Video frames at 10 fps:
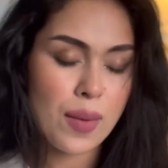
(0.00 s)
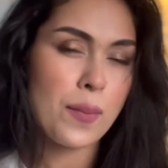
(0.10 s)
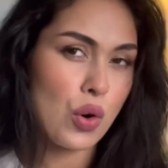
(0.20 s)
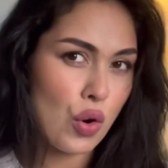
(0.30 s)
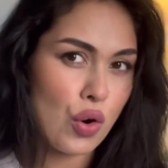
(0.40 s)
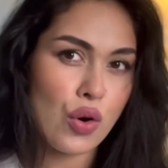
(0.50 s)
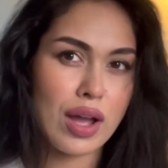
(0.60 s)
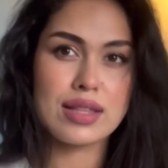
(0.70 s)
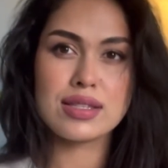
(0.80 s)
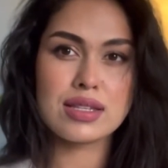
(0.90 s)
more
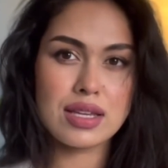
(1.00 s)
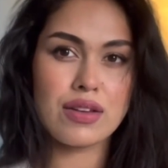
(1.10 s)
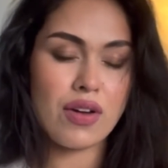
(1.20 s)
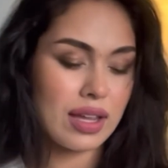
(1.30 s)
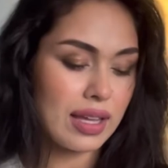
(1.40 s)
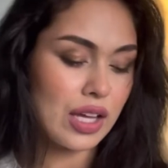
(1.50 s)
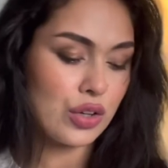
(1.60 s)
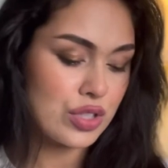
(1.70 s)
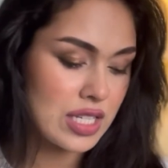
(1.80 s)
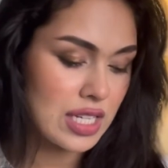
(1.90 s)
and see if I can get
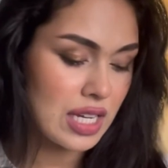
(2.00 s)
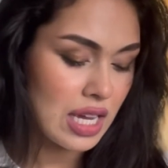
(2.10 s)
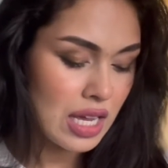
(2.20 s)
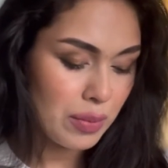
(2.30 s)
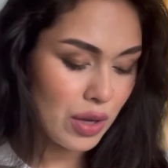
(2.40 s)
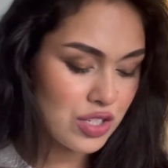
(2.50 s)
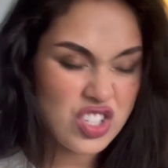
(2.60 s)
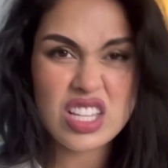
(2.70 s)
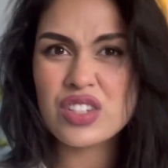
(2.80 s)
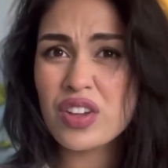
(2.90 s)
good at it, because
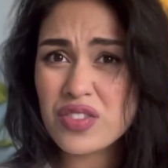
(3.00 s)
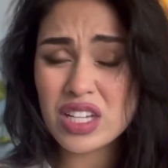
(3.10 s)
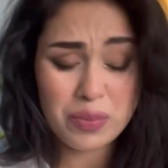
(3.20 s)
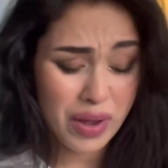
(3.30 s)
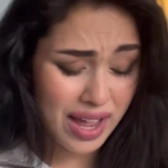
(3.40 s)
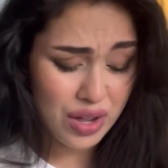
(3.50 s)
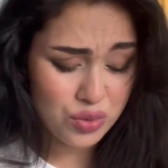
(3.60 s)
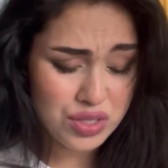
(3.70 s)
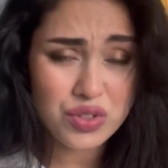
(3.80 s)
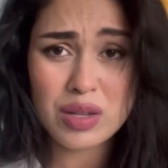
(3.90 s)
just these
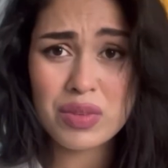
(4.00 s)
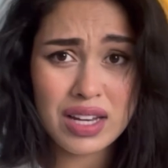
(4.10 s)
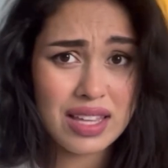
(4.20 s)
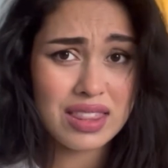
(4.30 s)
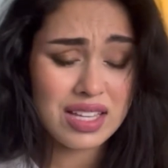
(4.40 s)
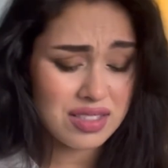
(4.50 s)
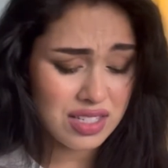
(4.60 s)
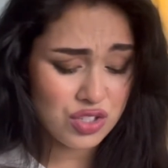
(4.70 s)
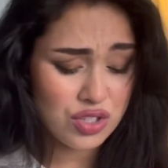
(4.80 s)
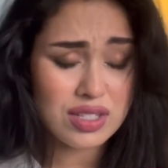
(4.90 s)
£15 for something like this
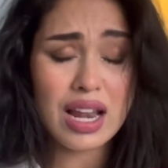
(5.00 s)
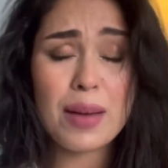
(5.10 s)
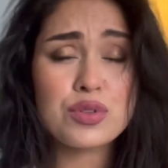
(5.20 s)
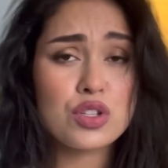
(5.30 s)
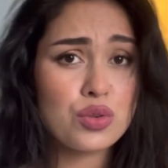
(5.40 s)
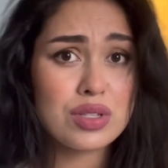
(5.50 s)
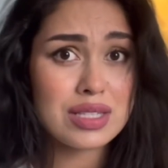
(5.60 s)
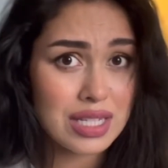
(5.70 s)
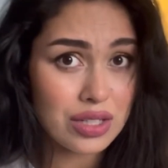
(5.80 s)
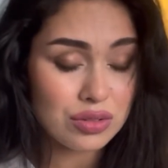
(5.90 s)
is just an absolute
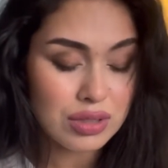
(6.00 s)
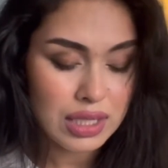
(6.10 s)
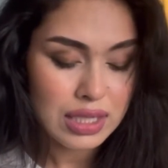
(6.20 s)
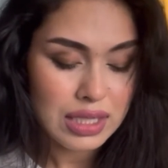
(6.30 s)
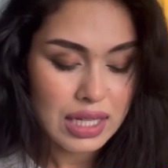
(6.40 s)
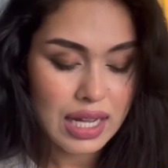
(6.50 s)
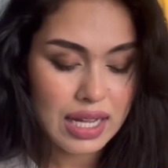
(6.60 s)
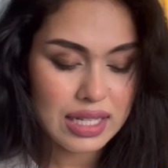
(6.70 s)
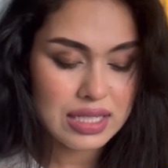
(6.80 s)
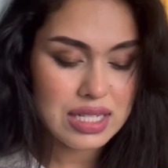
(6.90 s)
steal.
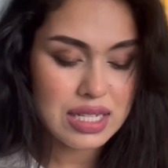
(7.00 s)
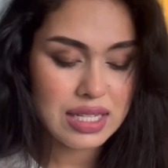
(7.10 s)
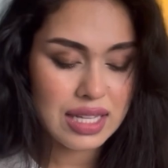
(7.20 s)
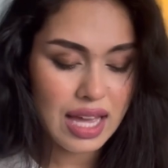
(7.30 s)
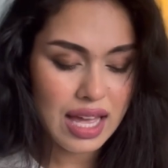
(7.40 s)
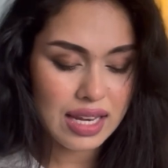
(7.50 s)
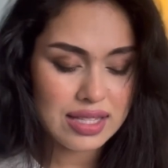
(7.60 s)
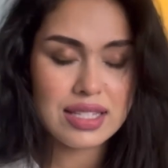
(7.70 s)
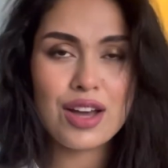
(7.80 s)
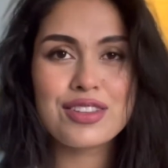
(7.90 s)
And yeah,
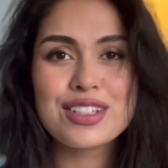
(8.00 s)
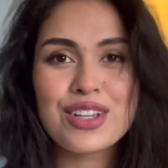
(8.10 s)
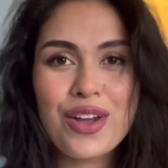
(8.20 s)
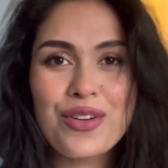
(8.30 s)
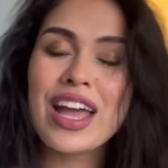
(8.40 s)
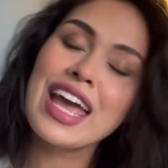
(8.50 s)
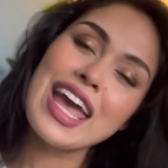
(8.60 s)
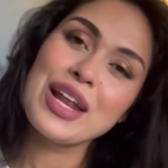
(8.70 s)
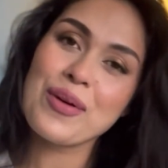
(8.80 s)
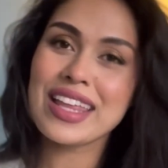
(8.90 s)
let's see how things go.
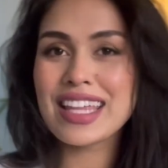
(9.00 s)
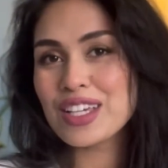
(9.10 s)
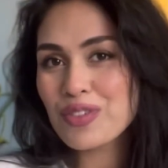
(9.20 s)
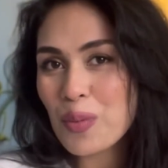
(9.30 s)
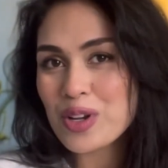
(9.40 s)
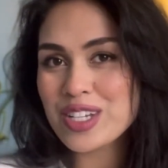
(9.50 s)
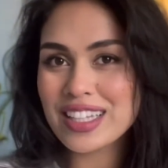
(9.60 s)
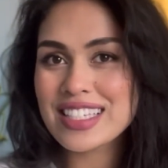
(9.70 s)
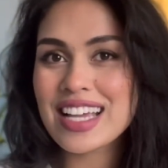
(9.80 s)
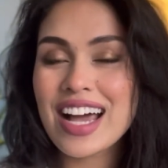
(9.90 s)
Anyway, thank you for watching
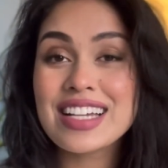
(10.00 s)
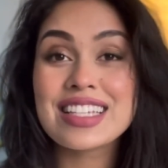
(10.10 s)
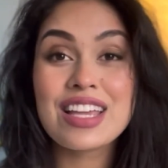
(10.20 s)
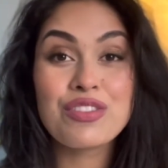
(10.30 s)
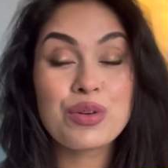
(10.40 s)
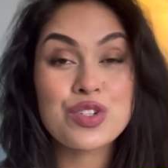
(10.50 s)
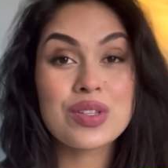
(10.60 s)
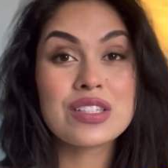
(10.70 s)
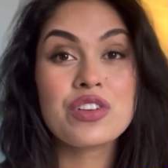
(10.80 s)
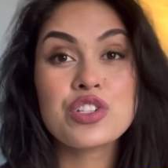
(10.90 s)
this, guys. If you
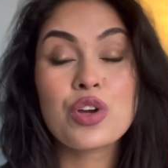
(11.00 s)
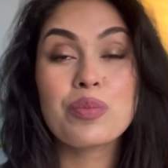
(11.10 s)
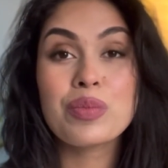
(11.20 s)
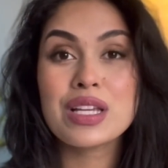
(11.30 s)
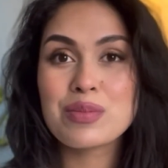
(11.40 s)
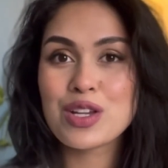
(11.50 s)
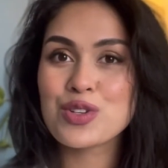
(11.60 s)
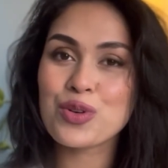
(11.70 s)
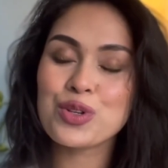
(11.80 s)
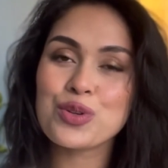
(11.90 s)
enjoyed this video, please make
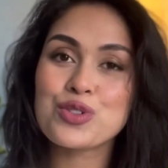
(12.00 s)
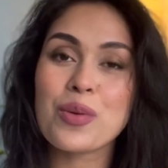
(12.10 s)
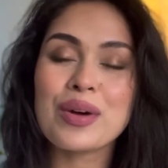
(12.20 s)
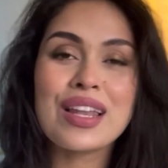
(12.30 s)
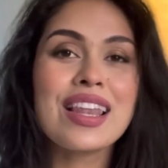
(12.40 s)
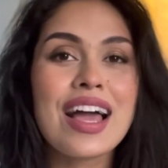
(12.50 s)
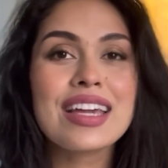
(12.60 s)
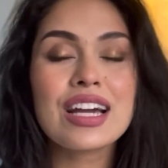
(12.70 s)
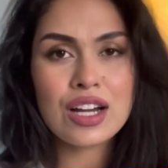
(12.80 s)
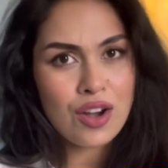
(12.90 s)
sure you drop a
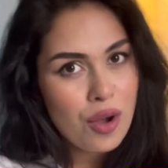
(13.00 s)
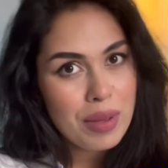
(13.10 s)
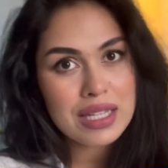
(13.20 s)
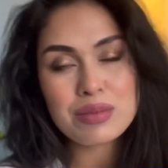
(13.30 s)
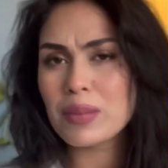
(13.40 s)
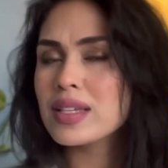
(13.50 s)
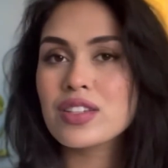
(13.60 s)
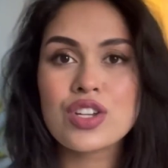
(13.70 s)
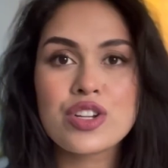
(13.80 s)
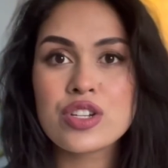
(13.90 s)
like, a comment, maybe a
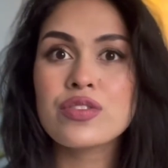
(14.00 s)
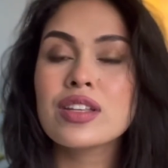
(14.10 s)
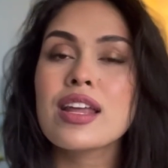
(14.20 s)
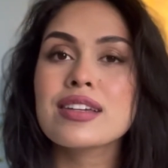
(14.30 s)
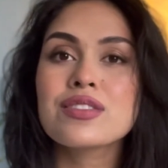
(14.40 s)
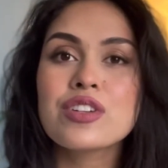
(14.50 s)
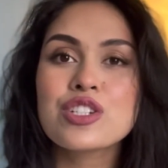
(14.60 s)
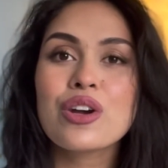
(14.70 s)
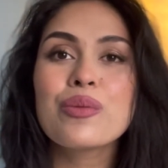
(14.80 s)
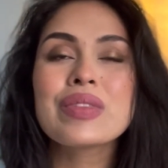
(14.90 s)
suggestion for the next
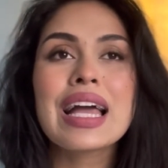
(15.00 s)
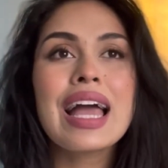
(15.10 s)
video,